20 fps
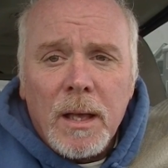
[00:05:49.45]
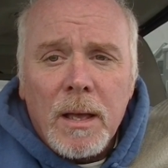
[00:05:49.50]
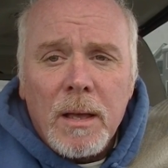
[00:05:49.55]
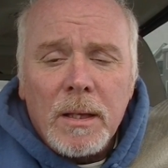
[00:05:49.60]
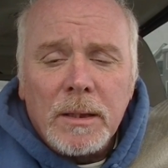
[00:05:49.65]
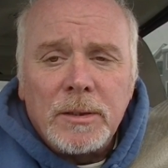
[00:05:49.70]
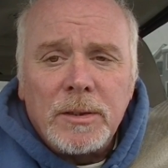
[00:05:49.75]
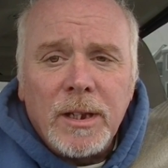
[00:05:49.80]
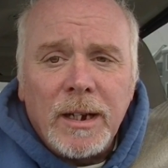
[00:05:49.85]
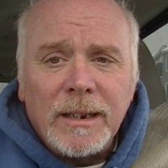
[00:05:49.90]

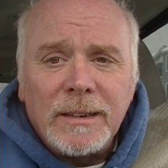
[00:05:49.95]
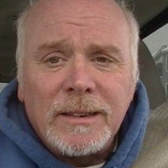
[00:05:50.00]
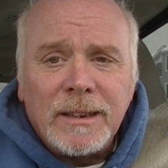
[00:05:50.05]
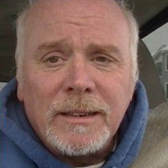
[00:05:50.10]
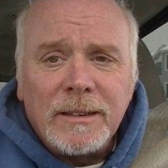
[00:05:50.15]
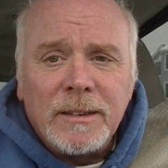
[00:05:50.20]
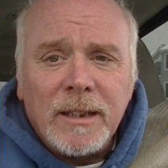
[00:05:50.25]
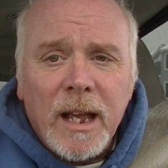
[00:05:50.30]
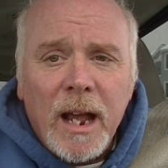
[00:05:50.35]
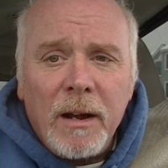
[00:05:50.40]

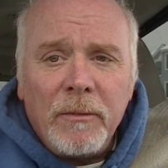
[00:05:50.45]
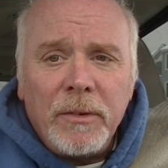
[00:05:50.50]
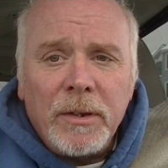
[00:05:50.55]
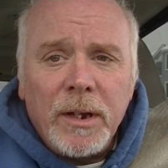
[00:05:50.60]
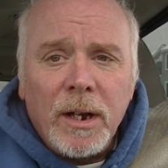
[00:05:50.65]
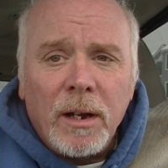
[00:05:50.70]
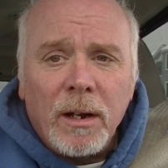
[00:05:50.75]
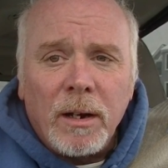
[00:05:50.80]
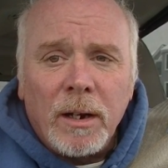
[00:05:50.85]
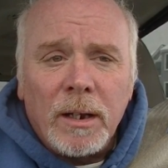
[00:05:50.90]
citizens every
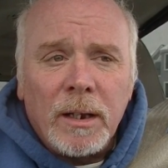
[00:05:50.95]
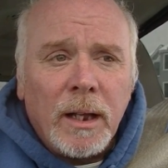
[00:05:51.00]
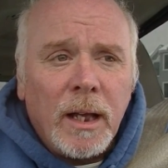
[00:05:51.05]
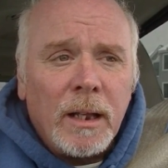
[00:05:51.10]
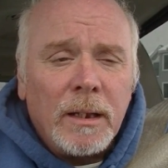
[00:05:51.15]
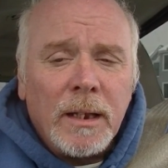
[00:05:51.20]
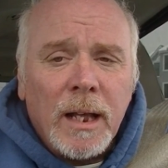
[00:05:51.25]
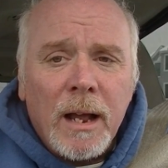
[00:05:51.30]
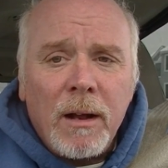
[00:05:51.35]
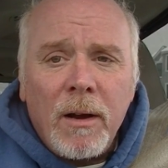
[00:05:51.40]
year
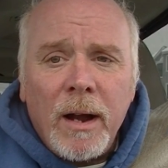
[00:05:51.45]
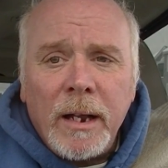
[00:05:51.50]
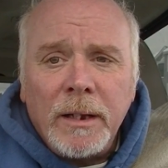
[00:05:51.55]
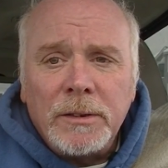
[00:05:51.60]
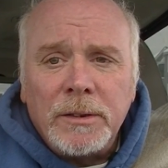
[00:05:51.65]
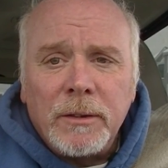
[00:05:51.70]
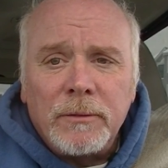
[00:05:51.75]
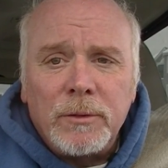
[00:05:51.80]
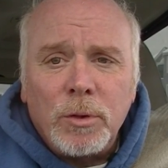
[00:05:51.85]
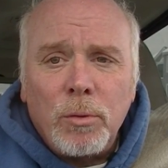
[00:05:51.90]
in the
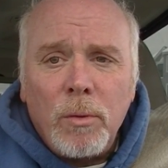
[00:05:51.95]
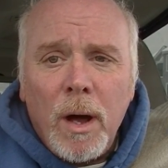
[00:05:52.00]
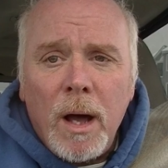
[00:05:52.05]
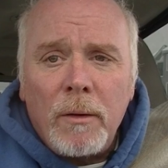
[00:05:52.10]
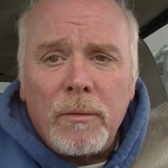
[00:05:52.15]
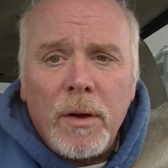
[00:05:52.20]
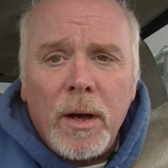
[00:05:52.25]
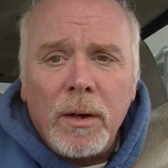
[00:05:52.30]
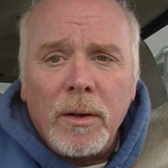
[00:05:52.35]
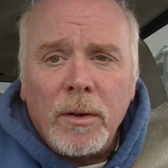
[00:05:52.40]
range of
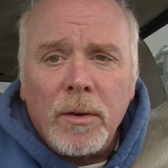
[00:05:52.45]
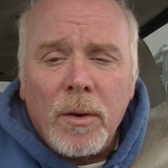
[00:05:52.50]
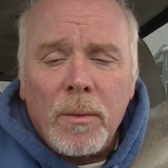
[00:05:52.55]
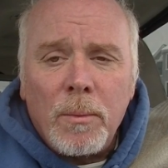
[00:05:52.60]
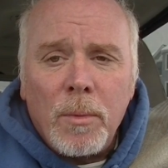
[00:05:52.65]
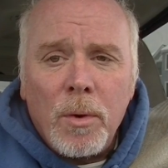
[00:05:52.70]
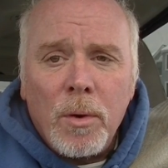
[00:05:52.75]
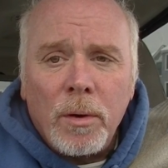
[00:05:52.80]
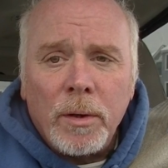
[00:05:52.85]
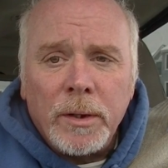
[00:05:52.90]
1,200 or
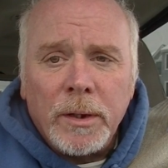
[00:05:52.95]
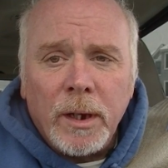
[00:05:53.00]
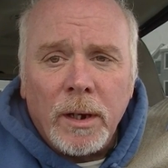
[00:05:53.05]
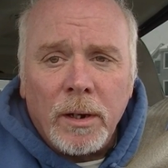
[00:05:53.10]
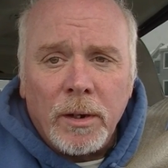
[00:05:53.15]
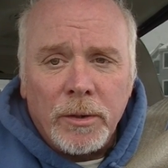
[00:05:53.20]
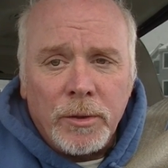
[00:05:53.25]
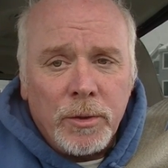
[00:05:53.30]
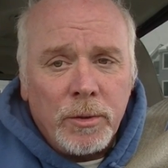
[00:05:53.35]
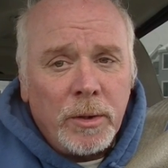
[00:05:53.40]
more a
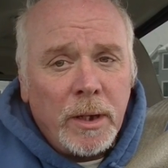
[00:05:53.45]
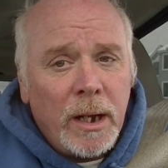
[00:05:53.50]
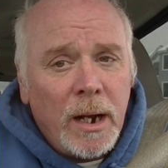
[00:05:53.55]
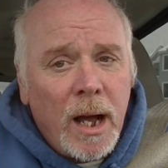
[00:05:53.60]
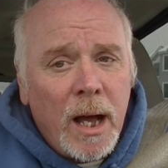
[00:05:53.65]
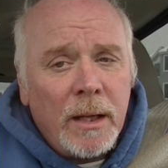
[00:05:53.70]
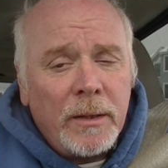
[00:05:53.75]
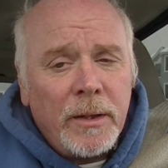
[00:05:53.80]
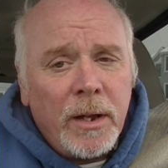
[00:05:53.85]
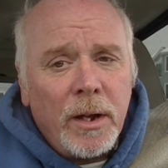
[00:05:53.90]
year. You get
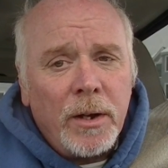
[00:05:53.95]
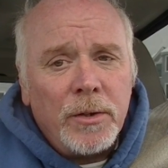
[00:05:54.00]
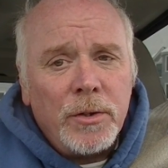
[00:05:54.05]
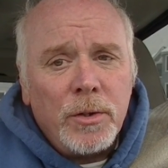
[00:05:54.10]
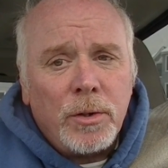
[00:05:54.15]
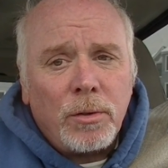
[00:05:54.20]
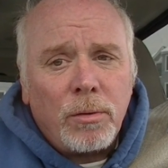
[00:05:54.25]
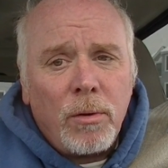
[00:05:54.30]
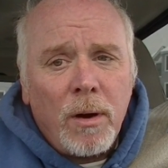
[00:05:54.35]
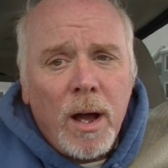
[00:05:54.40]
on there and
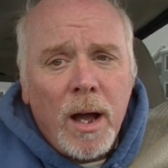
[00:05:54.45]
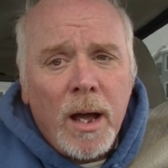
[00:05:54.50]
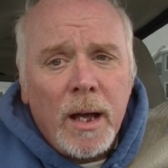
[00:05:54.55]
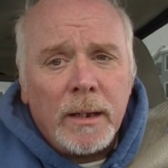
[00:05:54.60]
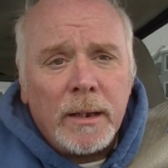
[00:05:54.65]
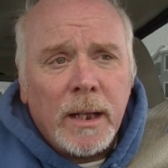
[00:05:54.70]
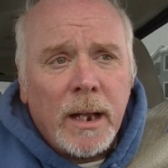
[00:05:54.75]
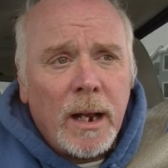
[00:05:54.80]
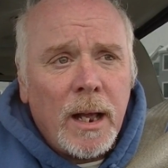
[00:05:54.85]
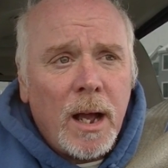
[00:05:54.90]
you cry
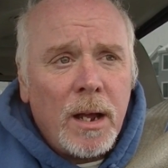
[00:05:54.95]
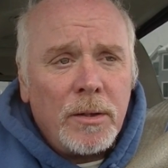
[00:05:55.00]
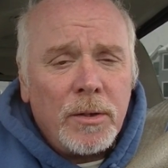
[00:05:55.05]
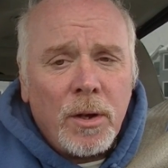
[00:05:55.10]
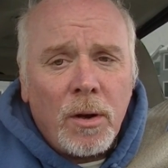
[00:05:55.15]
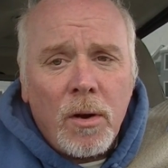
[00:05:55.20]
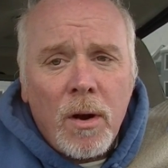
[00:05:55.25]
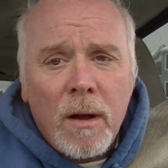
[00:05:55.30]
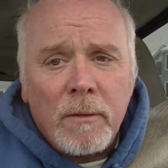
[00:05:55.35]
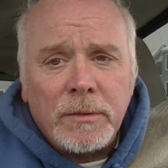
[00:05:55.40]
that
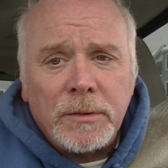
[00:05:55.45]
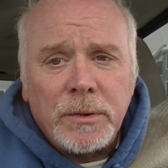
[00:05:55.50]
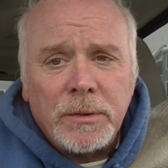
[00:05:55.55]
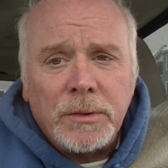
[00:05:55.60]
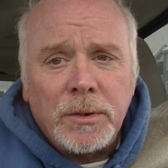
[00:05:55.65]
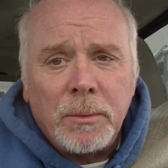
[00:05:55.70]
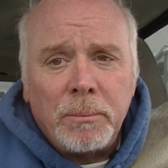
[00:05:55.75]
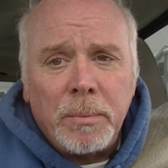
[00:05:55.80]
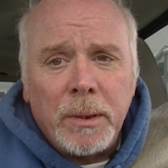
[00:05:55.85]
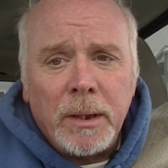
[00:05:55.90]
your
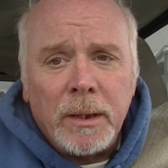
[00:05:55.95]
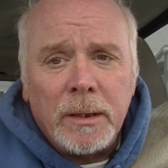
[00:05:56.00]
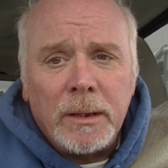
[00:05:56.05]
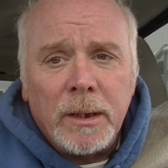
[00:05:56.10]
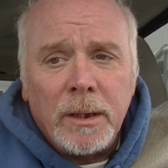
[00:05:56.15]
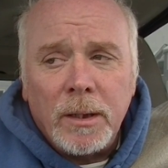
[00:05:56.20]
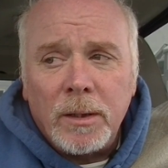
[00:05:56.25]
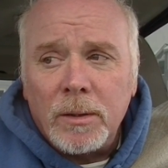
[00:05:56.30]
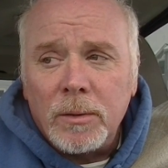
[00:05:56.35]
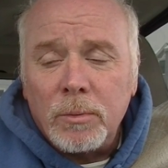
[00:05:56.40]
officers are being
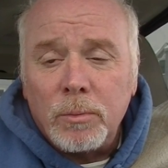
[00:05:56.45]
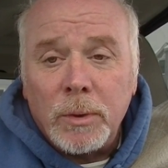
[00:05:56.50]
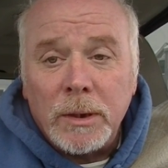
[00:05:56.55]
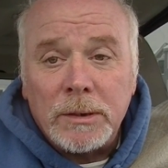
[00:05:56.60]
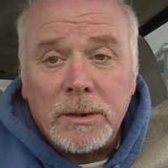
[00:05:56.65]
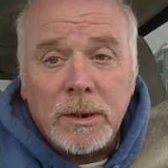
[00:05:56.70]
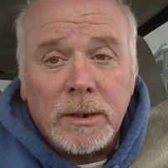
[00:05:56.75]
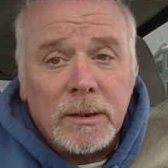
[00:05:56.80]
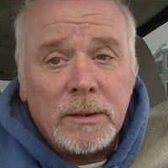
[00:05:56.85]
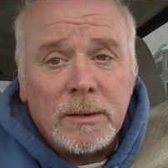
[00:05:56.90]
killed,
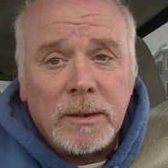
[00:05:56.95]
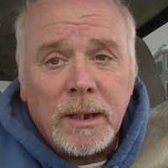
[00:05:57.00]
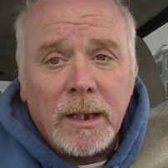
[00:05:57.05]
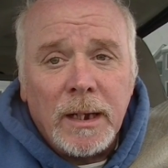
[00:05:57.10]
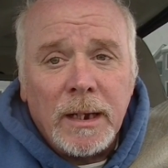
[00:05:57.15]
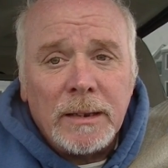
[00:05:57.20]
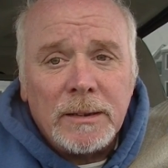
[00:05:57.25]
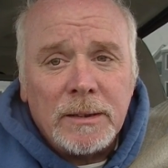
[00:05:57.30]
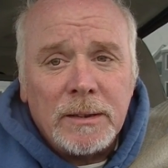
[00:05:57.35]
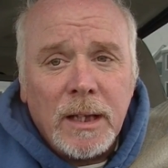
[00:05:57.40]
which is
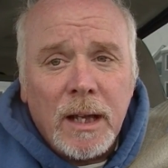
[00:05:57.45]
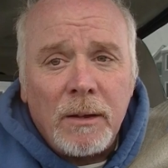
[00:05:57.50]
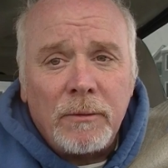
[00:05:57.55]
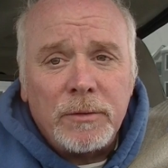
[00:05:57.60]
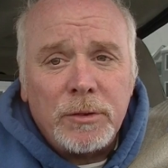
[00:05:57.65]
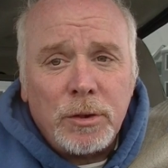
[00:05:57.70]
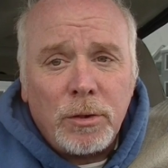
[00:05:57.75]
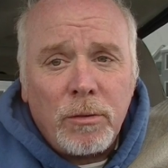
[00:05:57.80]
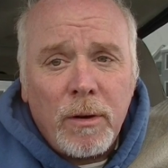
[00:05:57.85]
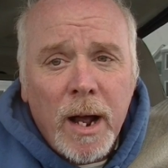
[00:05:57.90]
in itself
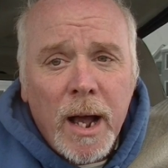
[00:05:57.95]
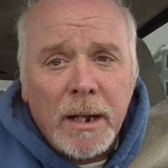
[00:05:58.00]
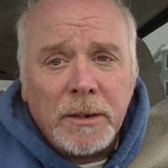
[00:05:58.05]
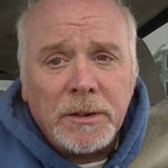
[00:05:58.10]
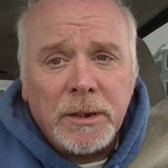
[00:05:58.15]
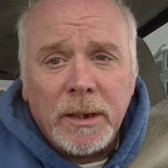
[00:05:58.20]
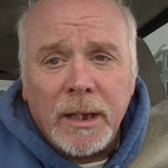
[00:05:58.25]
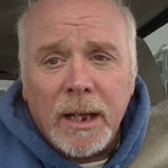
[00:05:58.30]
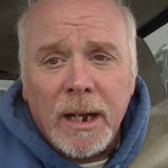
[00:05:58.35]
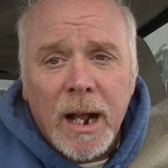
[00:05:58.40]

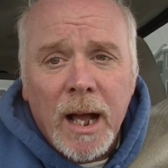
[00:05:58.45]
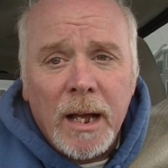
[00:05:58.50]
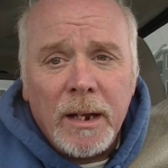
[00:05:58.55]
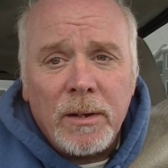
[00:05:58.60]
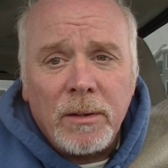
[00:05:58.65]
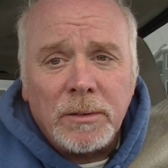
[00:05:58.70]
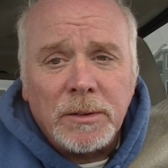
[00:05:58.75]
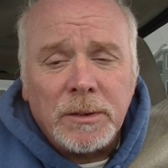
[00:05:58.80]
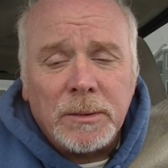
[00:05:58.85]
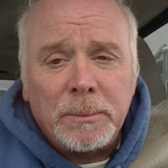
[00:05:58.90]
tragic, and I
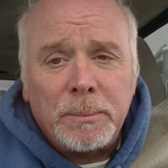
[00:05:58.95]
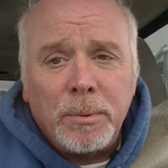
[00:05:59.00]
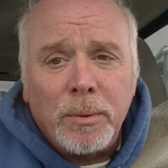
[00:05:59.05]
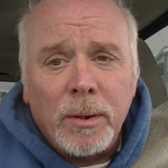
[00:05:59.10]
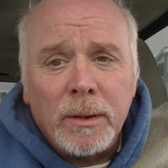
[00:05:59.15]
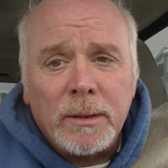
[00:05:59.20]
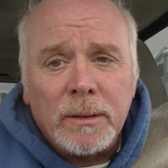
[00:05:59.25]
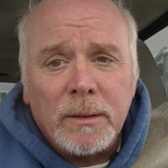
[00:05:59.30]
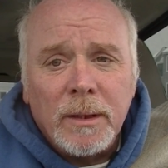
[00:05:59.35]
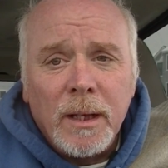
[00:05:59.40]
don't
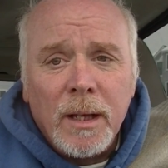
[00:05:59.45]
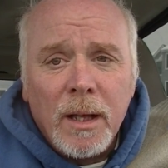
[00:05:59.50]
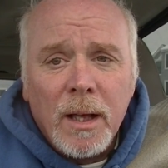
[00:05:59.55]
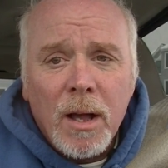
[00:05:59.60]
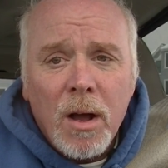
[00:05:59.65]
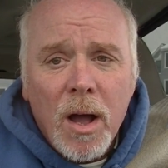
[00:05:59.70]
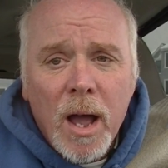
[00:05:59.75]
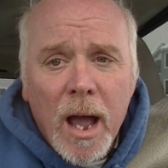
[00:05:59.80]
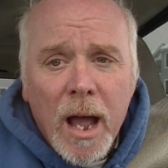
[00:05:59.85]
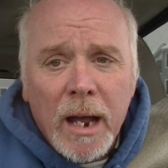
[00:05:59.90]
support
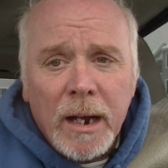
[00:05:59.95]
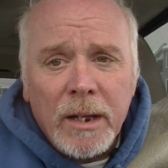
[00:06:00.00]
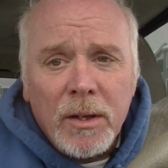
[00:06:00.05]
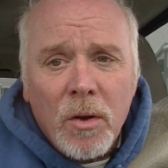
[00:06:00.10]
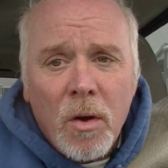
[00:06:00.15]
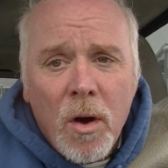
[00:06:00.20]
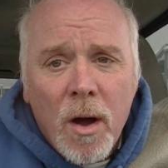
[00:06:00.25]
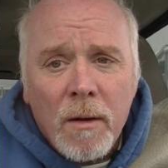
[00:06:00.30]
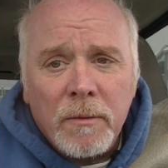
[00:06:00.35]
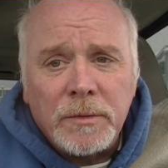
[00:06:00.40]
any
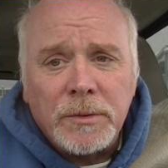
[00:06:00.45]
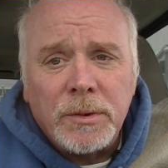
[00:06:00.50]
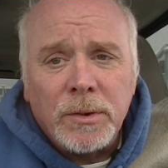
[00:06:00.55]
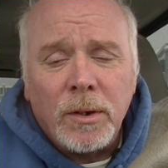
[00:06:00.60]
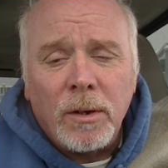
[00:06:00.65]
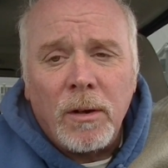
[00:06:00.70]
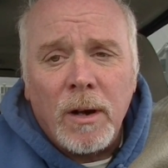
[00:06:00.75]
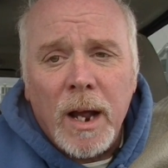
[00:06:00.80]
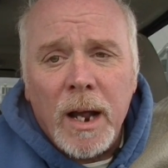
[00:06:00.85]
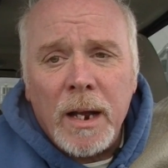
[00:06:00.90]

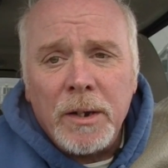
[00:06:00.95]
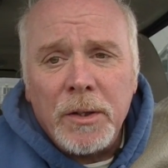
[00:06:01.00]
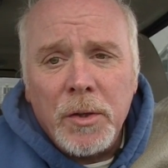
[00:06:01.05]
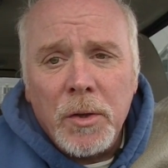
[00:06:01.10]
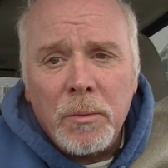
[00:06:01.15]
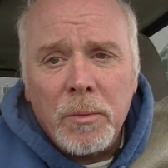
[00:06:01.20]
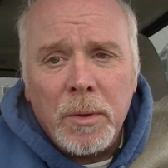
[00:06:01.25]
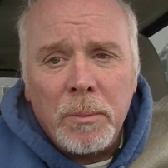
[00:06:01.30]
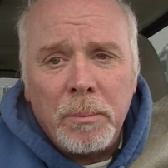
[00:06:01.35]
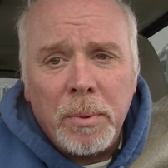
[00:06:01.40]
officer or any
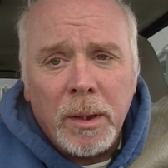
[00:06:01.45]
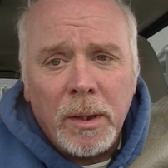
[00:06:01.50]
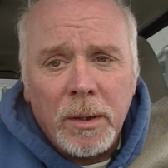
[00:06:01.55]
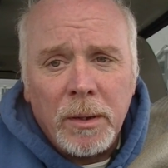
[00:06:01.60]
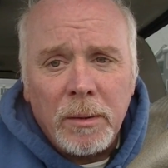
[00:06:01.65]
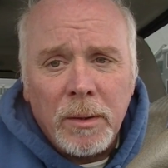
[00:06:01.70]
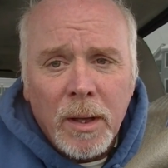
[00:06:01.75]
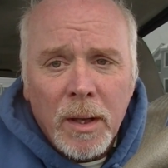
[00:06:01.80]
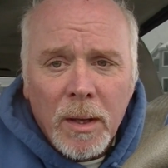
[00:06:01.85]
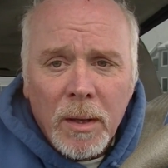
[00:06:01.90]
human
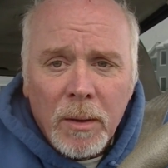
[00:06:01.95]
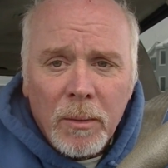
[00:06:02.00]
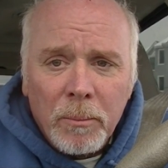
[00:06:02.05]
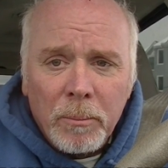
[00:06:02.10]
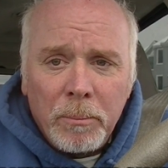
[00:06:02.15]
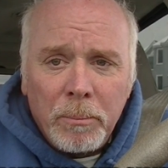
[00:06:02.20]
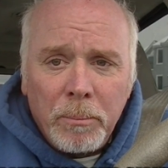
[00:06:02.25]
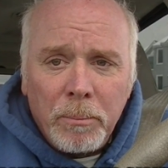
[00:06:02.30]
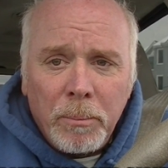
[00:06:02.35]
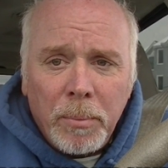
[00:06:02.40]
being
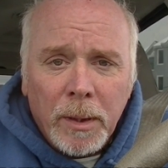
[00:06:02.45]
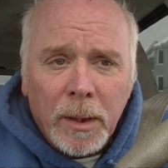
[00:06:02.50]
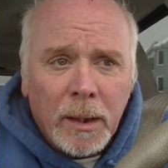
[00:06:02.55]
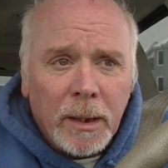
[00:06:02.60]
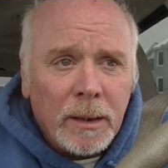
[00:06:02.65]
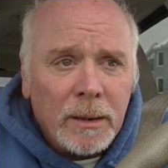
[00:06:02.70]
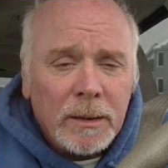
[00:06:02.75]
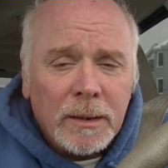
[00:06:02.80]
being